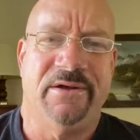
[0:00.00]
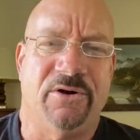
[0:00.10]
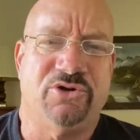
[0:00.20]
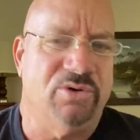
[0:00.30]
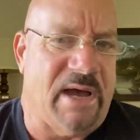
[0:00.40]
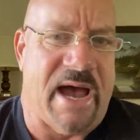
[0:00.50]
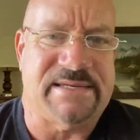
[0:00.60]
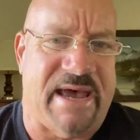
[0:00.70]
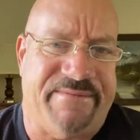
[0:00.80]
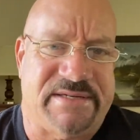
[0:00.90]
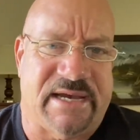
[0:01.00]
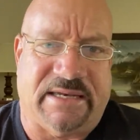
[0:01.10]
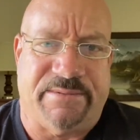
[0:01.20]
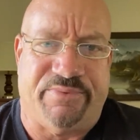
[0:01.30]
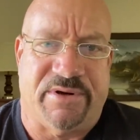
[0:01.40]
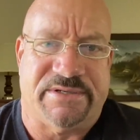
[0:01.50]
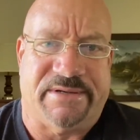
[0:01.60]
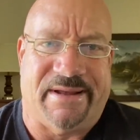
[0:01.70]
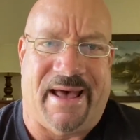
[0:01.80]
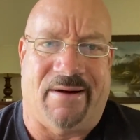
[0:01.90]
You know, two guys having sex in
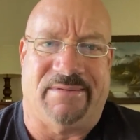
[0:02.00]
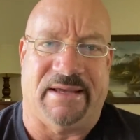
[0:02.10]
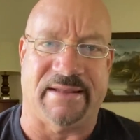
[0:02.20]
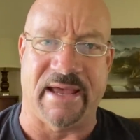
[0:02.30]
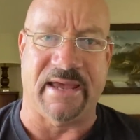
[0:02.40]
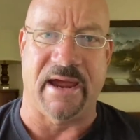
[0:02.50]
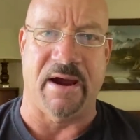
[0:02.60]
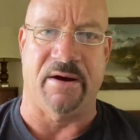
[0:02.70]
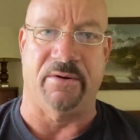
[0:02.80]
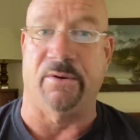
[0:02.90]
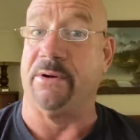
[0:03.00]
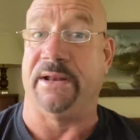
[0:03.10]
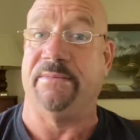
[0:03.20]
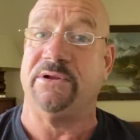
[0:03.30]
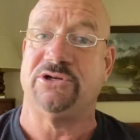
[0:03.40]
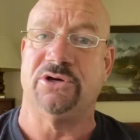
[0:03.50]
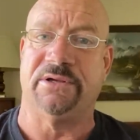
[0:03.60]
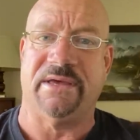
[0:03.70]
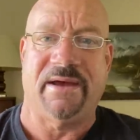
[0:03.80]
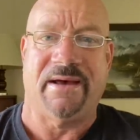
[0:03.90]
prison, I don't think they care or anybody
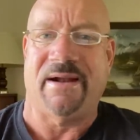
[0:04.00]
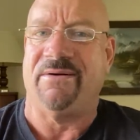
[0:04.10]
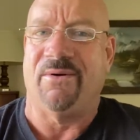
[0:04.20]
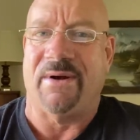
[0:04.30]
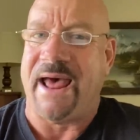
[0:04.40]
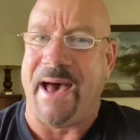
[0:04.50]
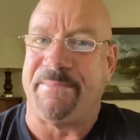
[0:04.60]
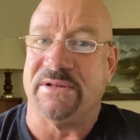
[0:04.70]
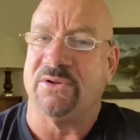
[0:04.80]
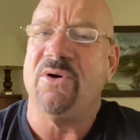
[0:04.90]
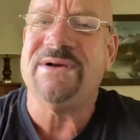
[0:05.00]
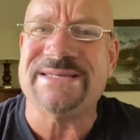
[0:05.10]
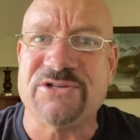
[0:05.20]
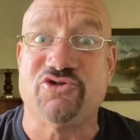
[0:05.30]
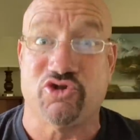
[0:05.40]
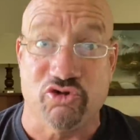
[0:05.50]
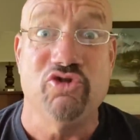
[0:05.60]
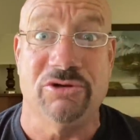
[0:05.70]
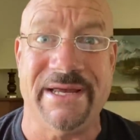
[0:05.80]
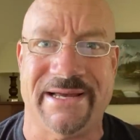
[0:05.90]
should care. I don't know what happened. As as it's
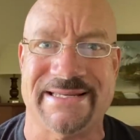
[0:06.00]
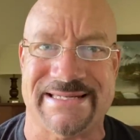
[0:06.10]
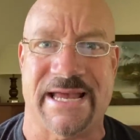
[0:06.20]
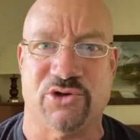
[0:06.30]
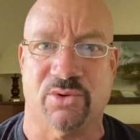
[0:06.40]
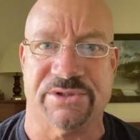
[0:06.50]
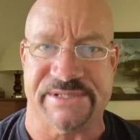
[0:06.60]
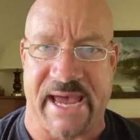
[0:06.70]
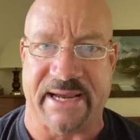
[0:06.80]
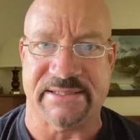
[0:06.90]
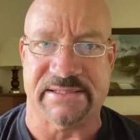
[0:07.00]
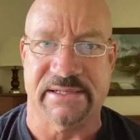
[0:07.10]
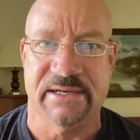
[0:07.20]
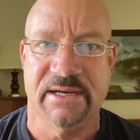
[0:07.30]
truly consensual sex.